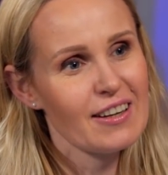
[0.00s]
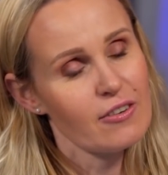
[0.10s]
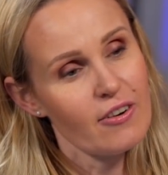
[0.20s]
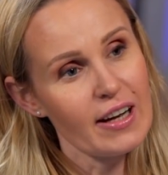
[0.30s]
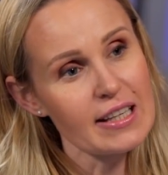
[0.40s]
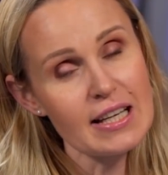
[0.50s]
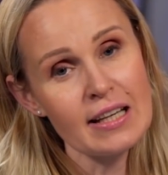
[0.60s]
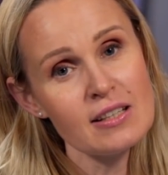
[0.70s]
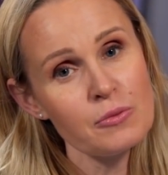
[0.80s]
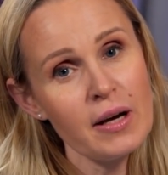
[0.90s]
right?
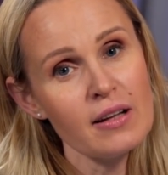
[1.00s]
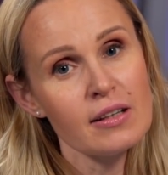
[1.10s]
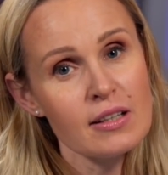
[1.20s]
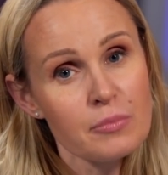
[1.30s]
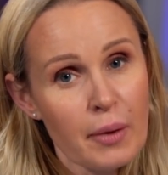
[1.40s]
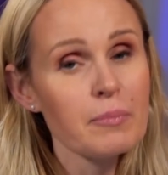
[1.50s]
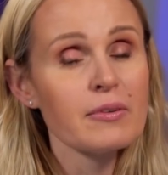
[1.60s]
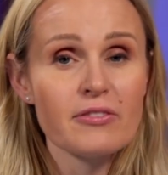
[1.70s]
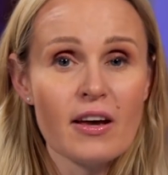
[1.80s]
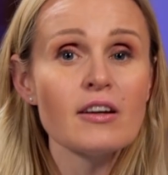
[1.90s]
And as well, it might be
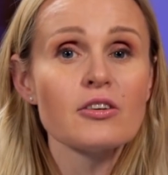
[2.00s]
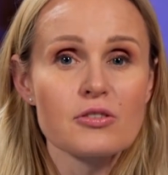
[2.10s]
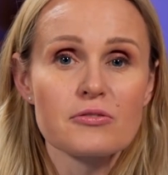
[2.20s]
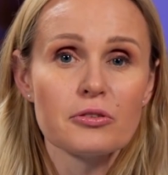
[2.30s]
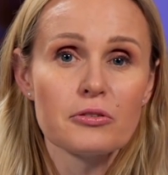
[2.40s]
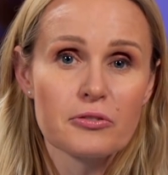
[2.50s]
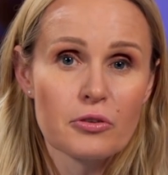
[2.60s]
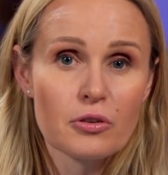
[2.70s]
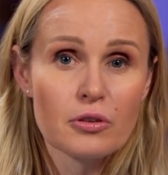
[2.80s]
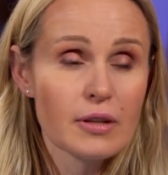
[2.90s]
very useful
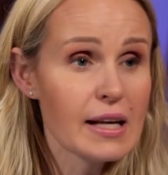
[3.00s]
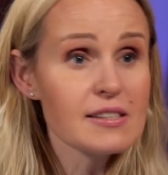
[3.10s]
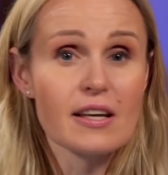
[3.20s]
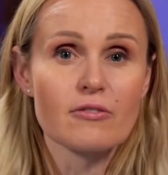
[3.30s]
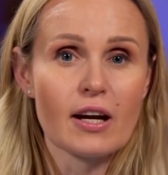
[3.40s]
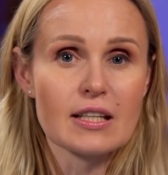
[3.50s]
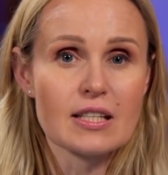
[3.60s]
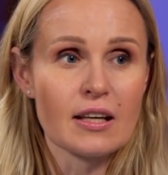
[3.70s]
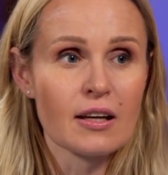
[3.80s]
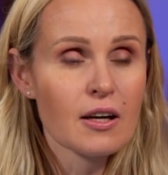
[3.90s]
for essay
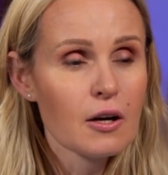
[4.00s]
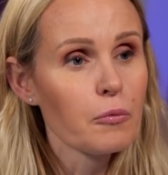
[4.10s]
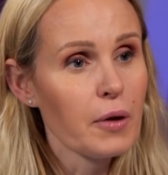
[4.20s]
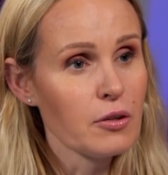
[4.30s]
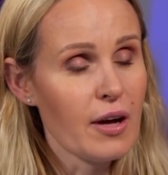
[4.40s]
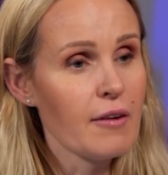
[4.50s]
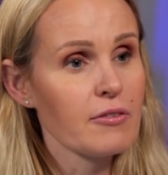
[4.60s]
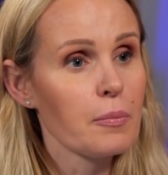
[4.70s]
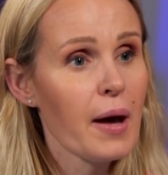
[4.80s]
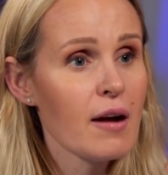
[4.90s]
writing when you have
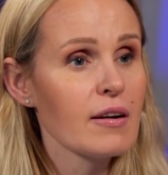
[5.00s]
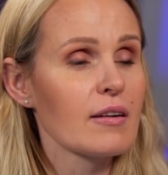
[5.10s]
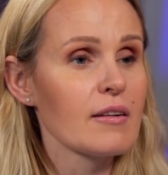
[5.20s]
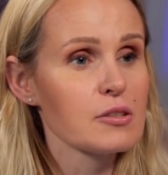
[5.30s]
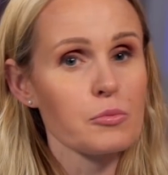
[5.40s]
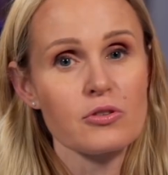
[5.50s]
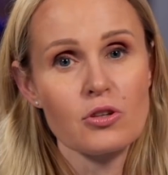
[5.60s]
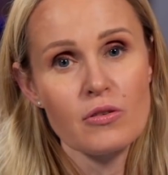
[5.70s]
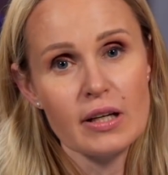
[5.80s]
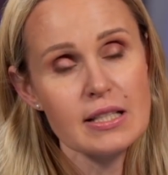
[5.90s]
your paragraphs with
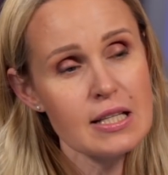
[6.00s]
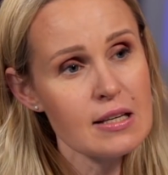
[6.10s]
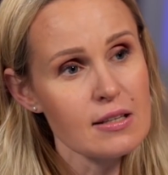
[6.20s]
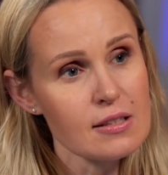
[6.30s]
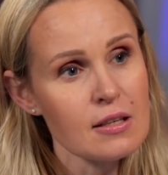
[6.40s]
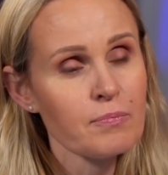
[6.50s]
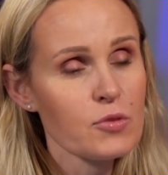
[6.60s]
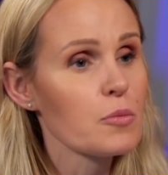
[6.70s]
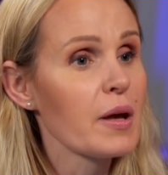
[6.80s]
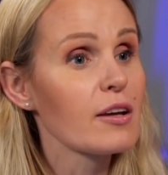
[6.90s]
new ideas
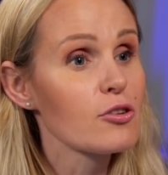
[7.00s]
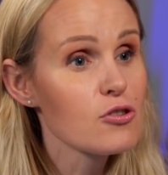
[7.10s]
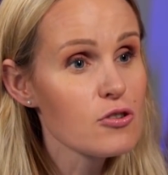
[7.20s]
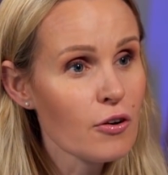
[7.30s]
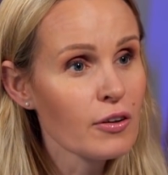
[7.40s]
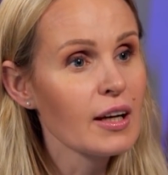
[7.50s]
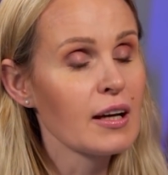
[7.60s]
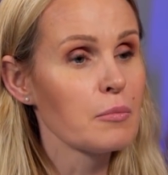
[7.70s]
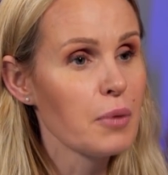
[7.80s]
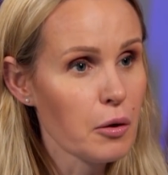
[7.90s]
to make it strong
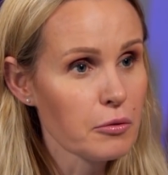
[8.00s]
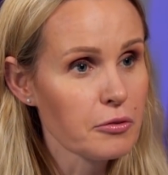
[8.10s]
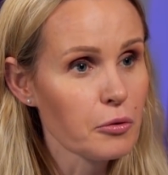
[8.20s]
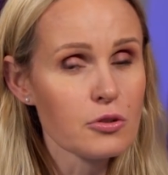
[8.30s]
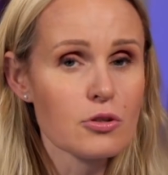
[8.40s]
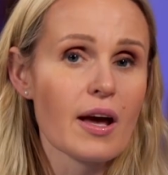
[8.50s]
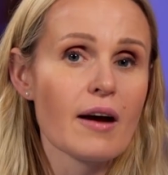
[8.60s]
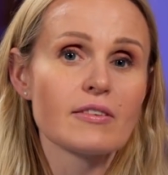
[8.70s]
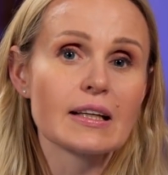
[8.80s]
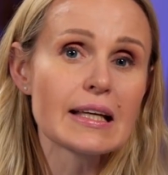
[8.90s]
and powerful, to
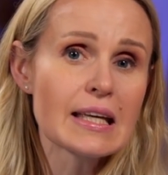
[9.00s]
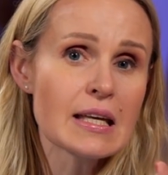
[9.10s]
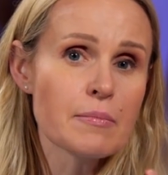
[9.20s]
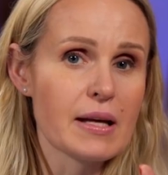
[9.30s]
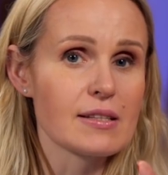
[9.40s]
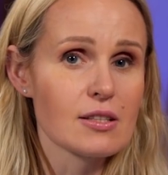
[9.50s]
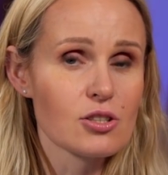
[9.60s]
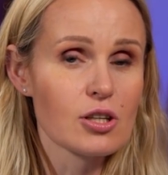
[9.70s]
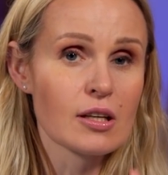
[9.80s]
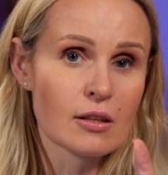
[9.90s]
have the key
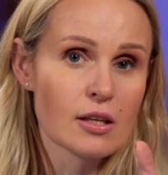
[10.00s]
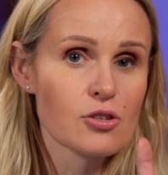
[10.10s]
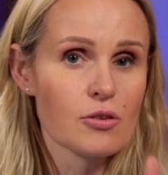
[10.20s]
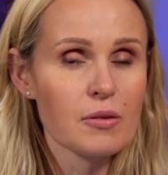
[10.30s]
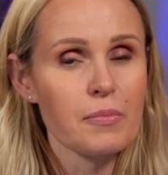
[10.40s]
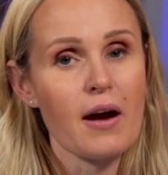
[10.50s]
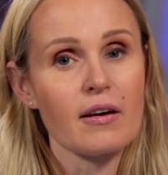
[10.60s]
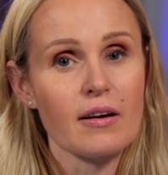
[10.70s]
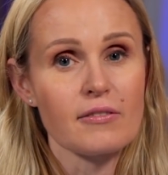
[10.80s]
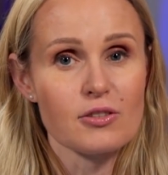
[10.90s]
message in each of the
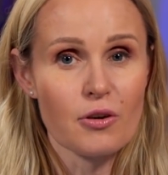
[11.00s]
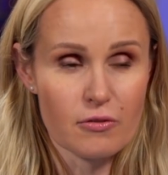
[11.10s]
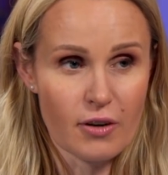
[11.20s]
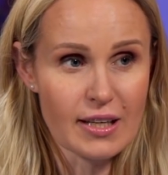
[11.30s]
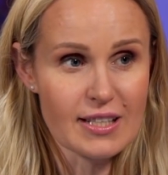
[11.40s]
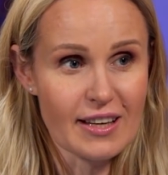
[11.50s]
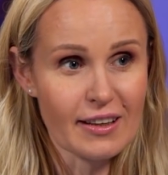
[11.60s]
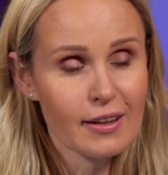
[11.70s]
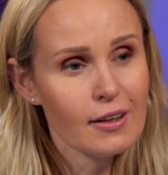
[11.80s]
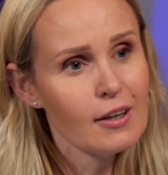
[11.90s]
paragraphs you are writing.